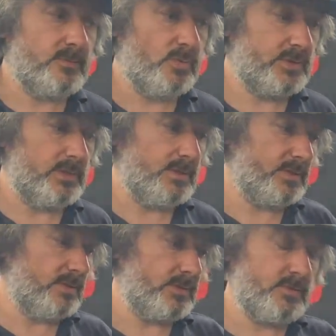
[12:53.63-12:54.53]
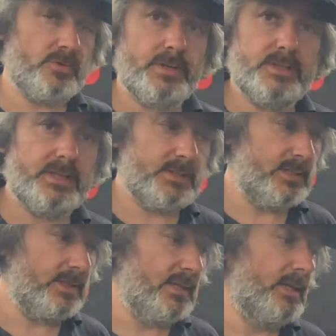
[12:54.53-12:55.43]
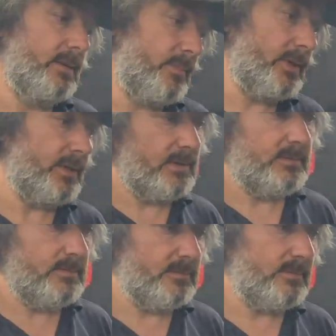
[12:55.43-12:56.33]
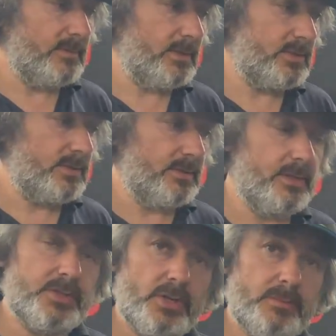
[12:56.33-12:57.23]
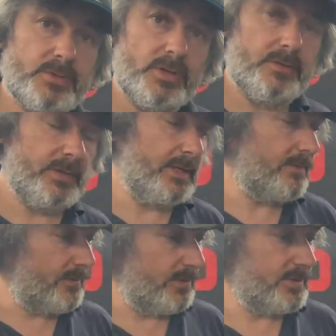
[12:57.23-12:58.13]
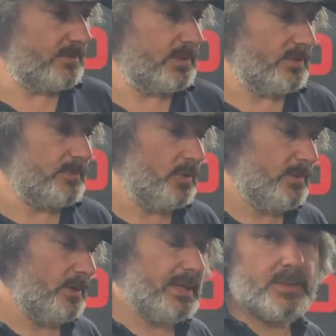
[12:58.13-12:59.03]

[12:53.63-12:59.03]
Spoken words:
Of course it does. You know, it's tried and tested, but it's the time side of it and finding somebody who's mobile.